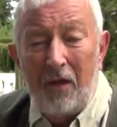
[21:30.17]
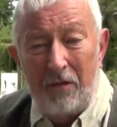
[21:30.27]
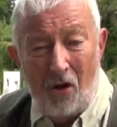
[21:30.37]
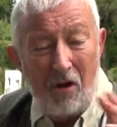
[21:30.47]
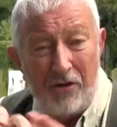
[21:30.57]

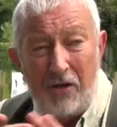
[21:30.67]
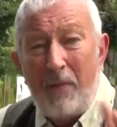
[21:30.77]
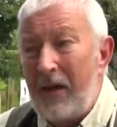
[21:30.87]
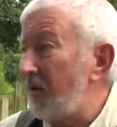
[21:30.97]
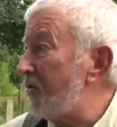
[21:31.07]
and holiday
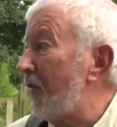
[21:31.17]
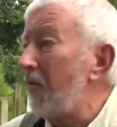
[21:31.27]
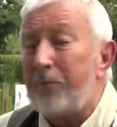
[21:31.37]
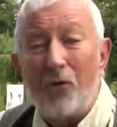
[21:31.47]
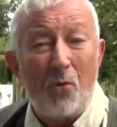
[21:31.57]
makers on
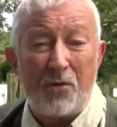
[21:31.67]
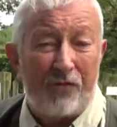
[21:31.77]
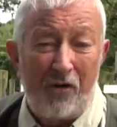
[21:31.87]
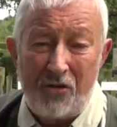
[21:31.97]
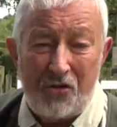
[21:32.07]
the broads
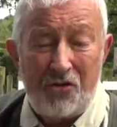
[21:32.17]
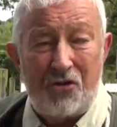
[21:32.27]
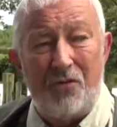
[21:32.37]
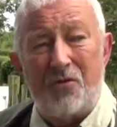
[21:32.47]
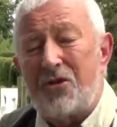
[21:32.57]
for
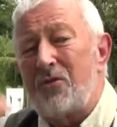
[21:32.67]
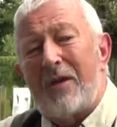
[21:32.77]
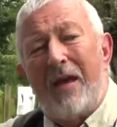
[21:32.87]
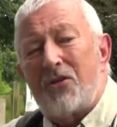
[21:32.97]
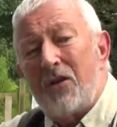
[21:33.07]
instance you can still
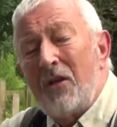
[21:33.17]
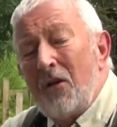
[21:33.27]
catch